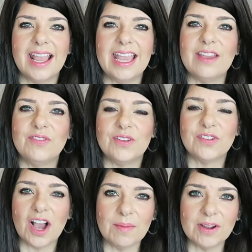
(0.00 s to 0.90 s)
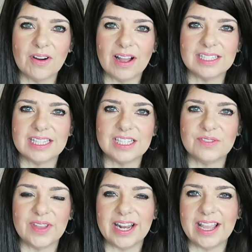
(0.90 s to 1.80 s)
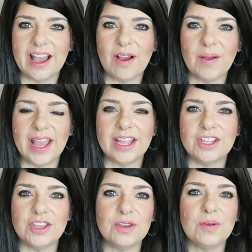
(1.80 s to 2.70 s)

If you've come across this video and